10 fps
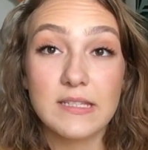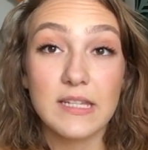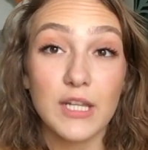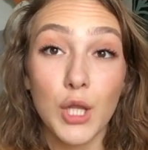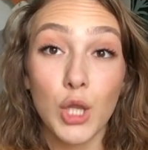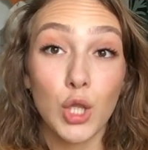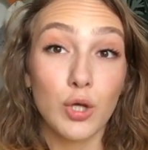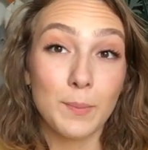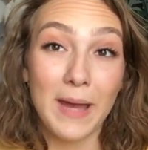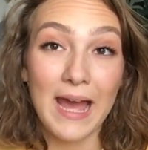didn't
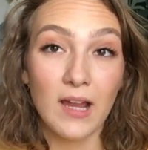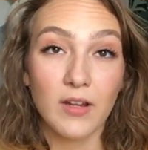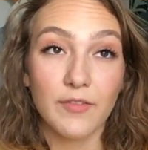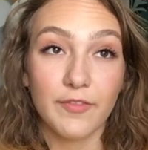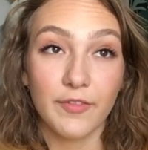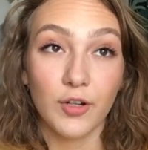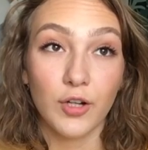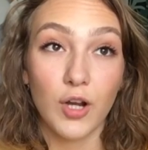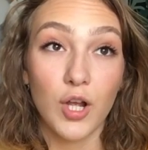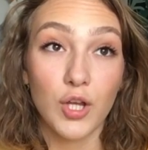look back
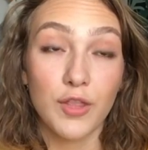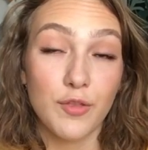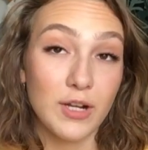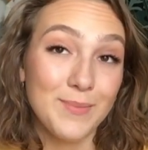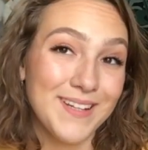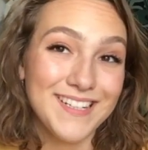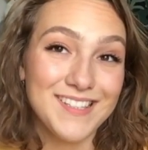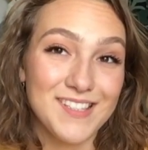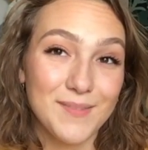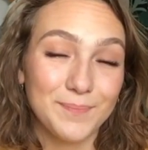for a good 30
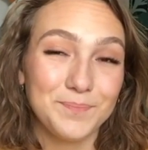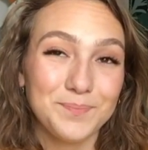minutes.